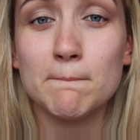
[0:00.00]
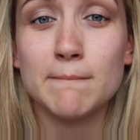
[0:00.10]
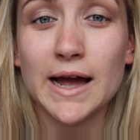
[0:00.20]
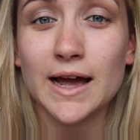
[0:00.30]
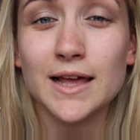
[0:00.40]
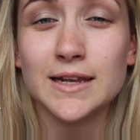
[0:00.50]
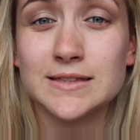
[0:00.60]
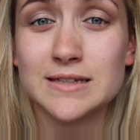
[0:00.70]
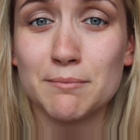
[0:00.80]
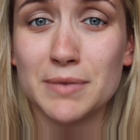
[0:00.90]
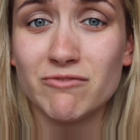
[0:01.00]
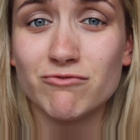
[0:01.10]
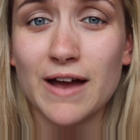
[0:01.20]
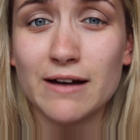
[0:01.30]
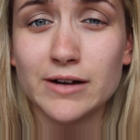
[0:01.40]
my eyelids can be
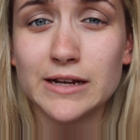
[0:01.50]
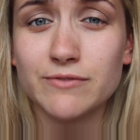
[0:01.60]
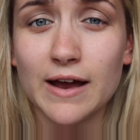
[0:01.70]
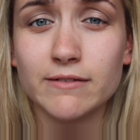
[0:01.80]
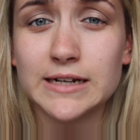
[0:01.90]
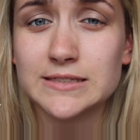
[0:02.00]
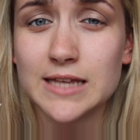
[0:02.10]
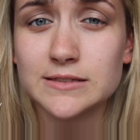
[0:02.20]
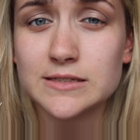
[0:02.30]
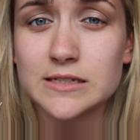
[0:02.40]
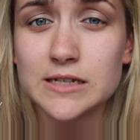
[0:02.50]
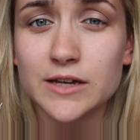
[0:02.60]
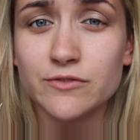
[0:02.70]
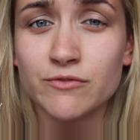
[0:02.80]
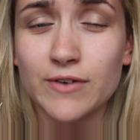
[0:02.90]
very, very
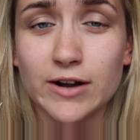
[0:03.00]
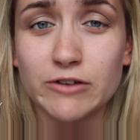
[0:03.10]
sensitive and very